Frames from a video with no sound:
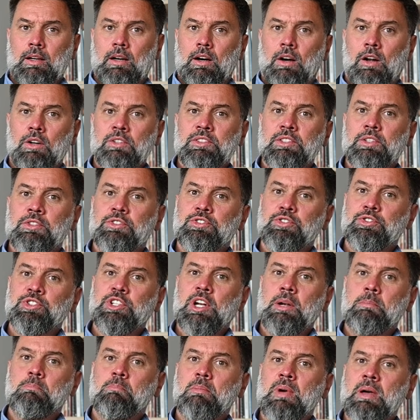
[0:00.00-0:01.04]
Also,
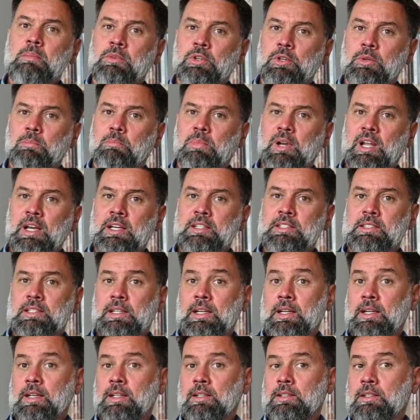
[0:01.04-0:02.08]
social memory plays
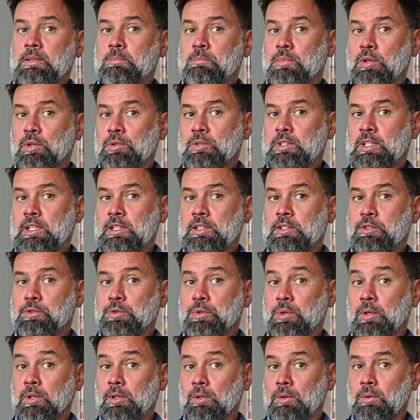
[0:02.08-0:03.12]
an important
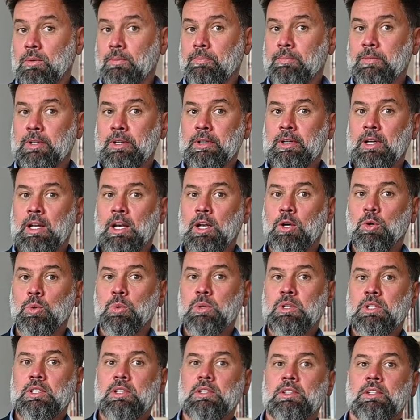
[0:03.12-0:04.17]
role, uh,
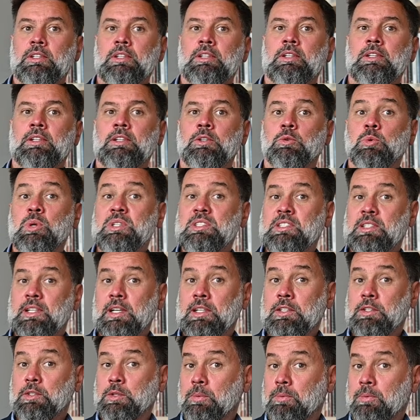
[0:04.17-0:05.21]
allowing uh,
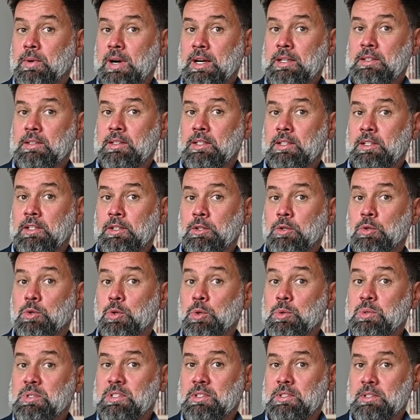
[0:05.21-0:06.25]
residents to find their
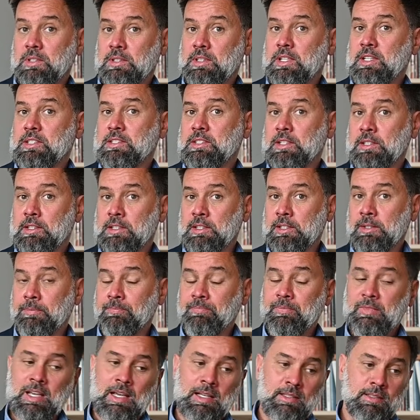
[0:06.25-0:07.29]
roots in the city,
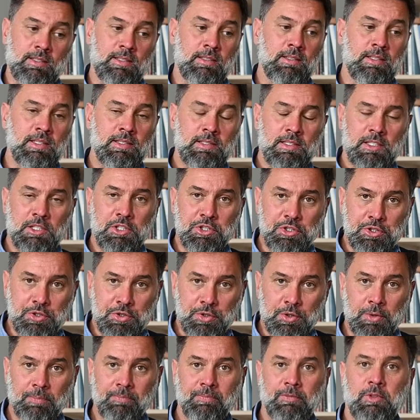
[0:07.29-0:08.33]
and this
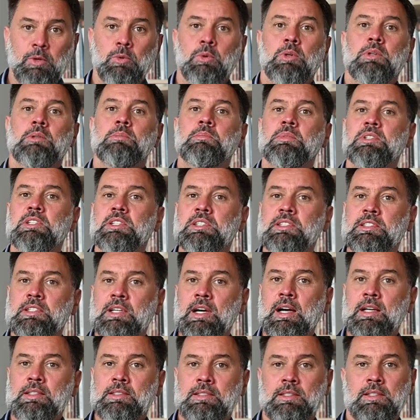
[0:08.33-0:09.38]
issue will be
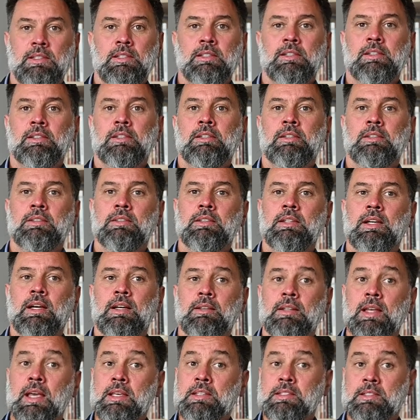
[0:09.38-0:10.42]
discussed uh, in the
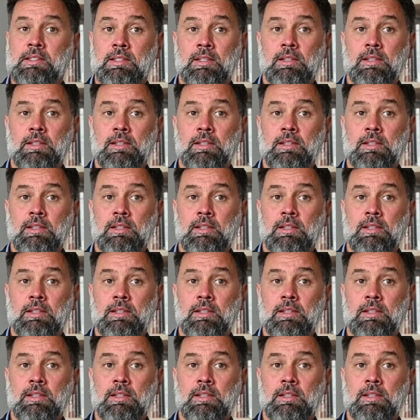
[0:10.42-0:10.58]
next